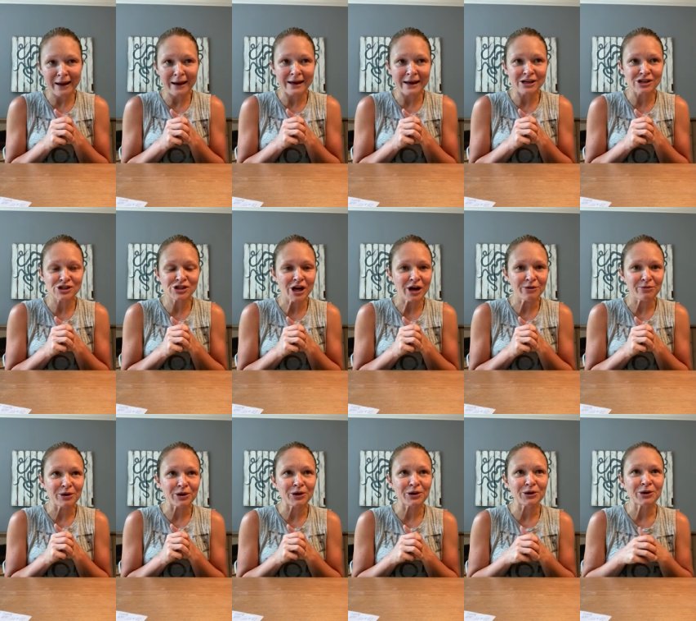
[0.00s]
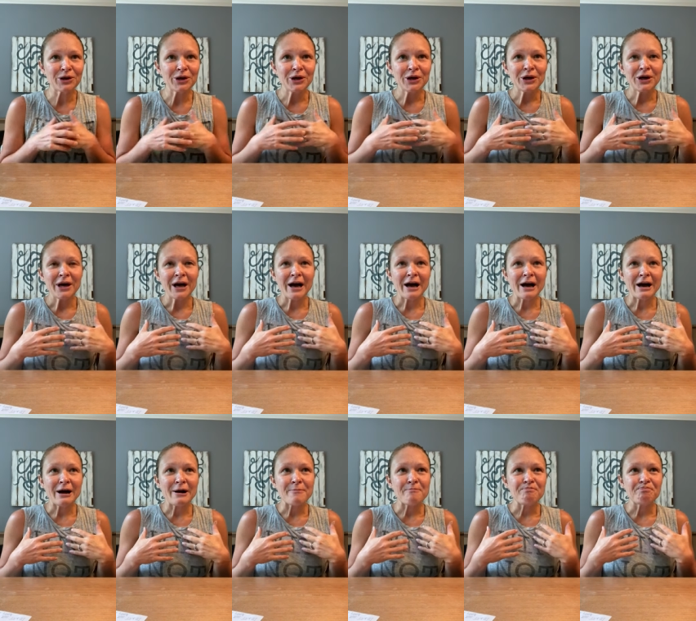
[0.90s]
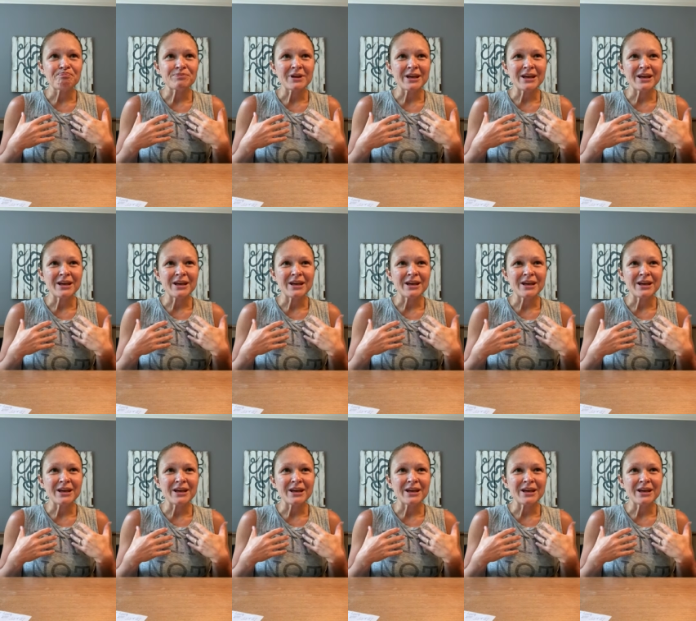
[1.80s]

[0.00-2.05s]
in general um,